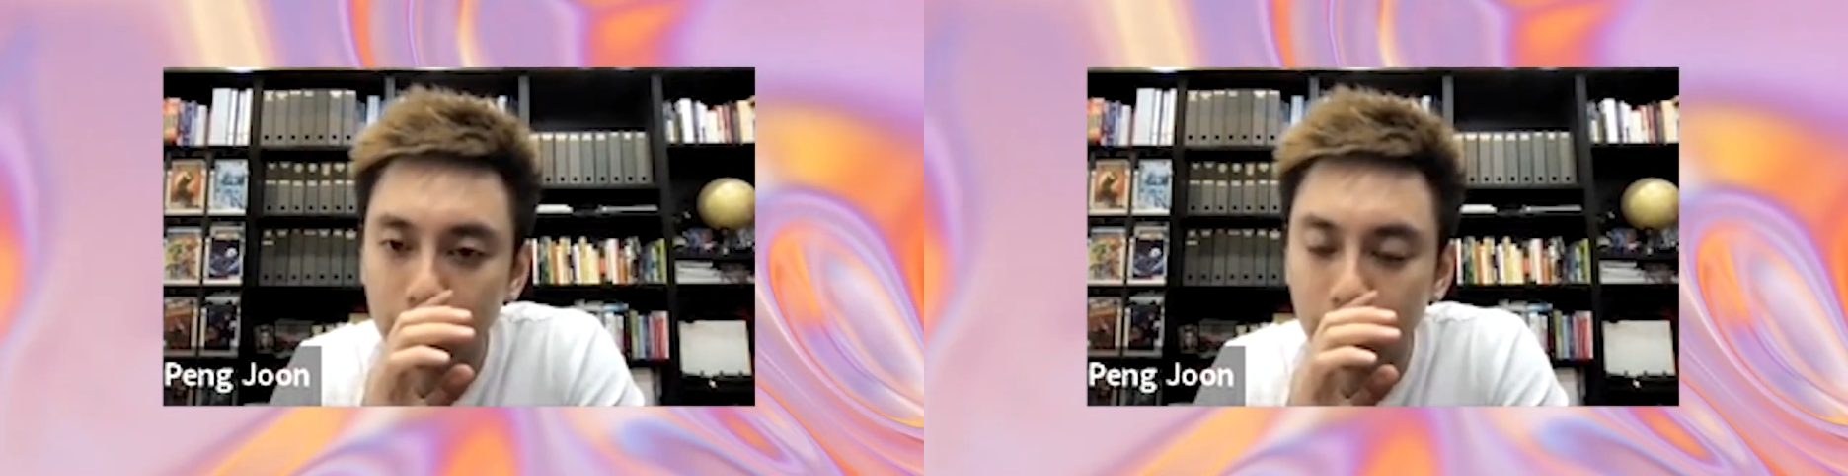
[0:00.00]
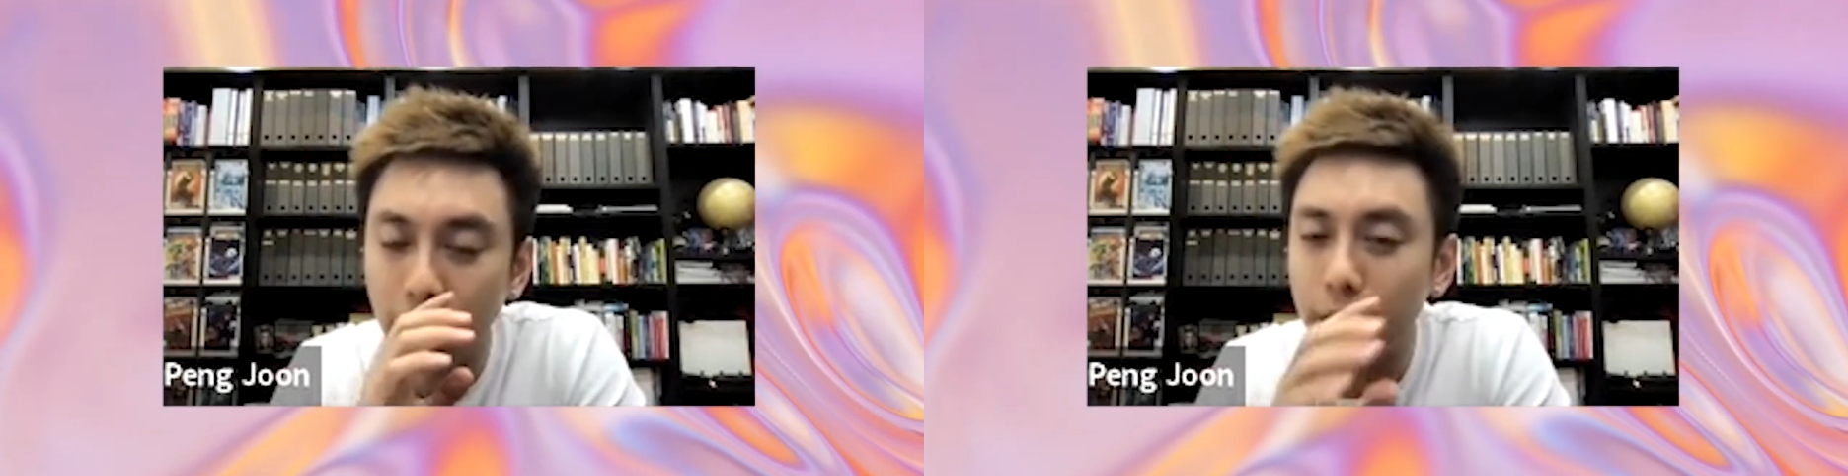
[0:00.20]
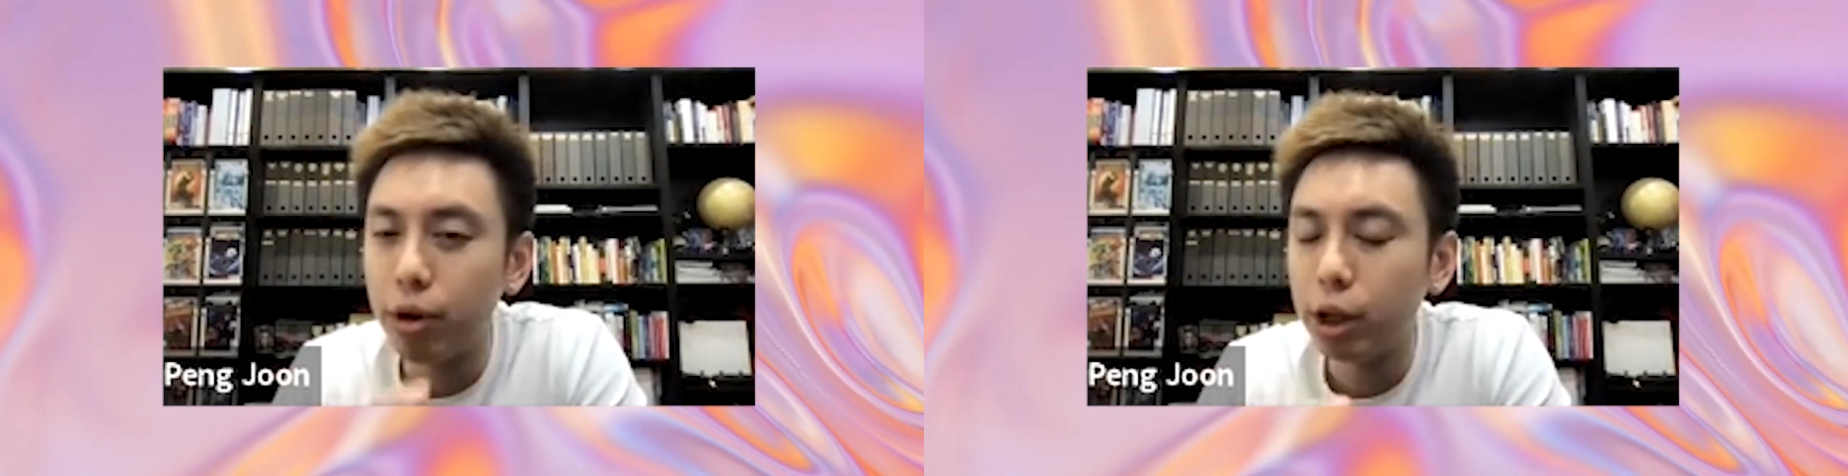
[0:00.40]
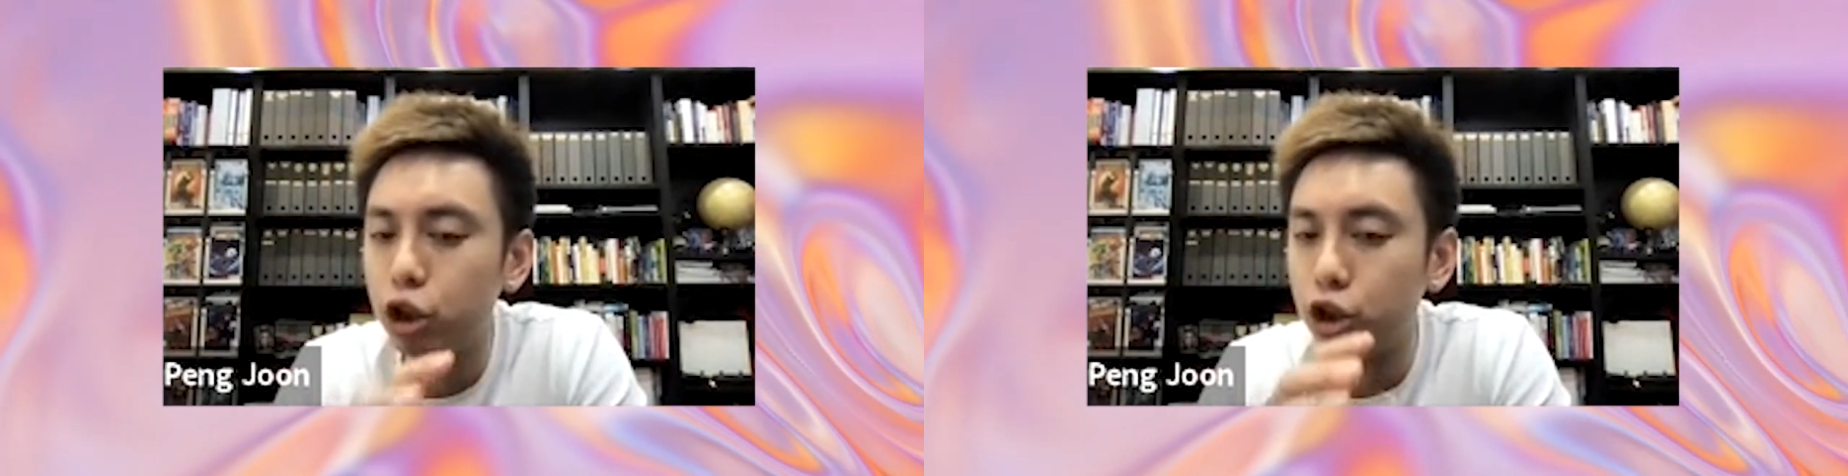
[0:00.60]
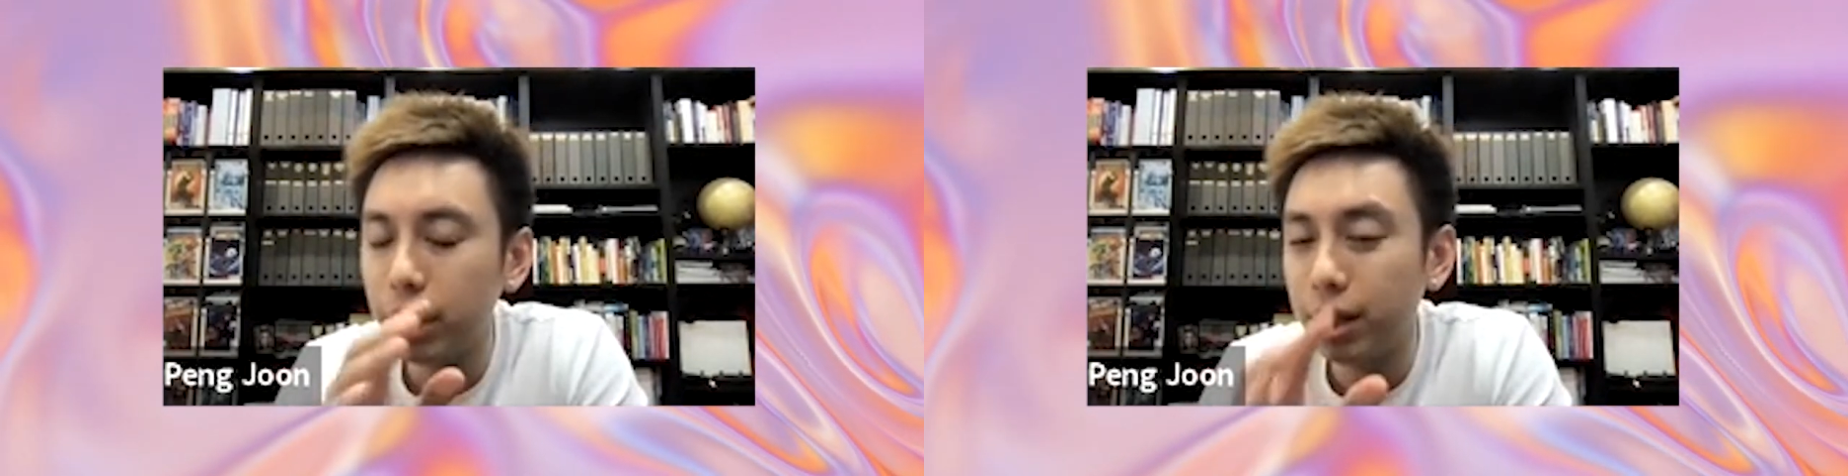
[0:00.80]
to get a
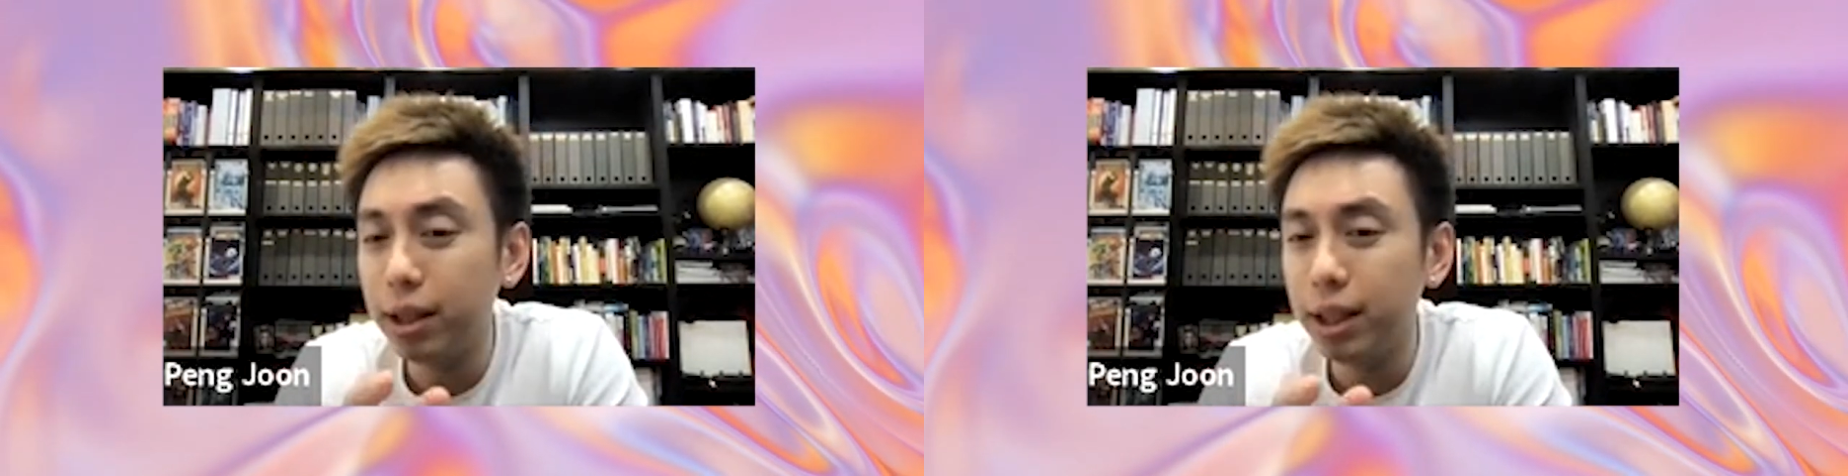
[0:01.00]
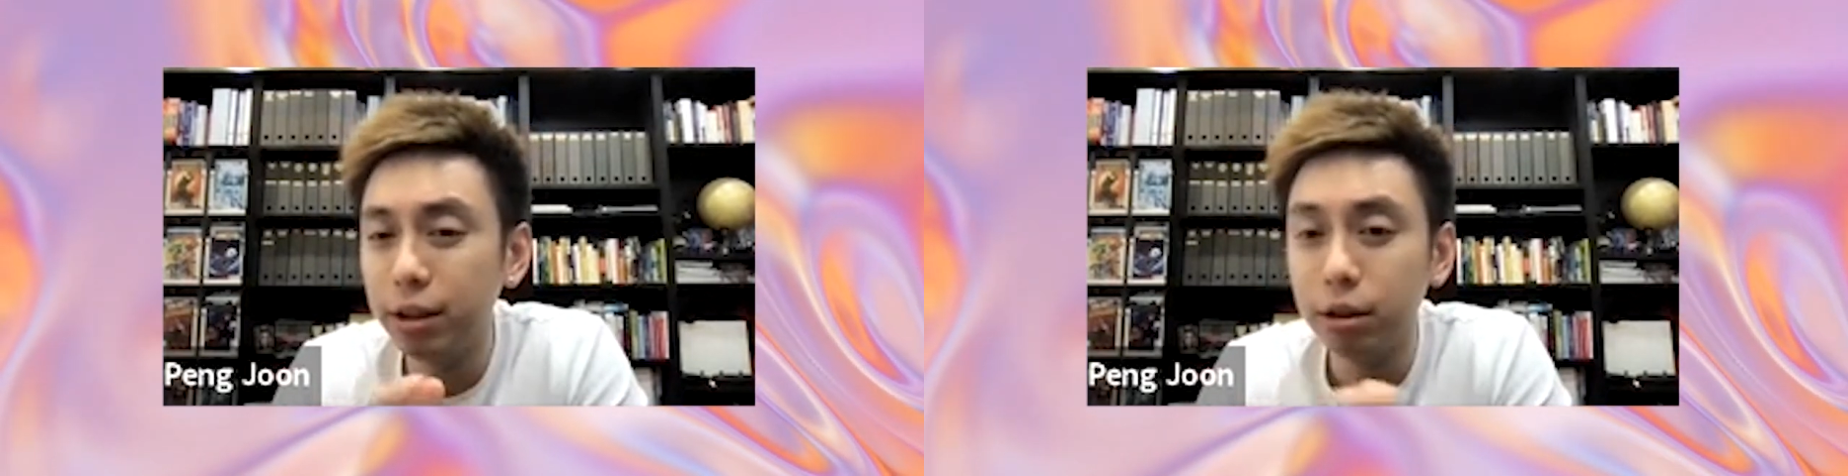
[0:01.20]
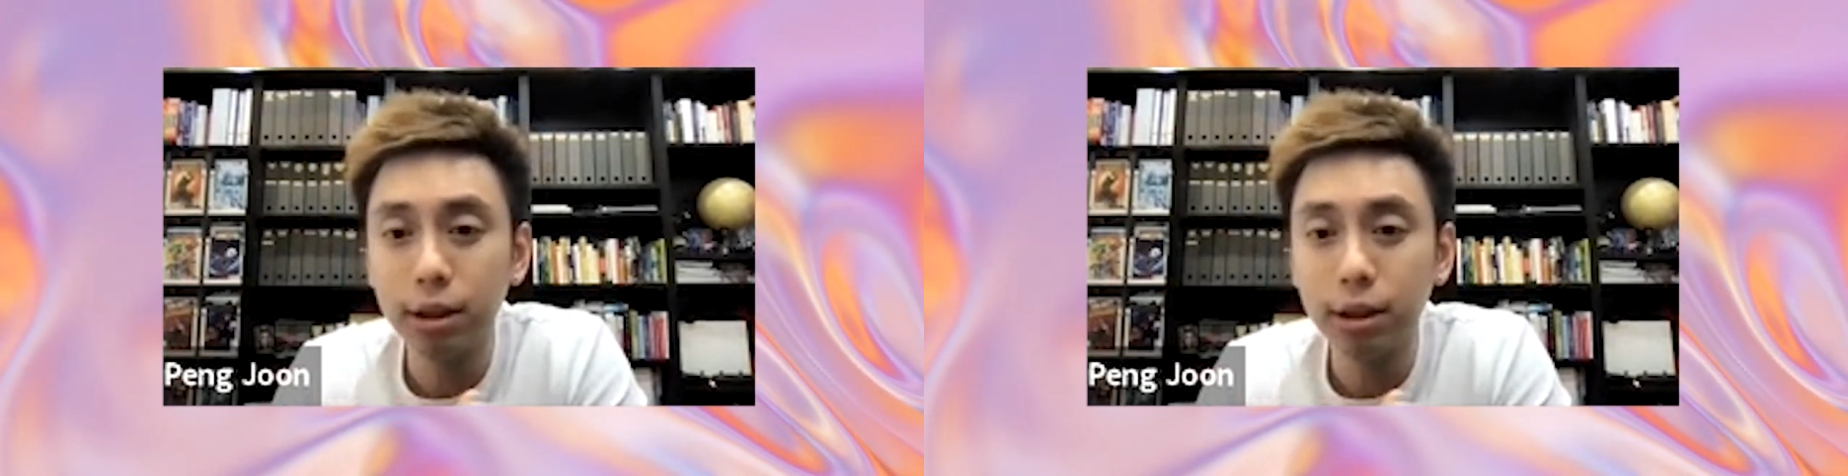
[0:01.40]
registrant and lead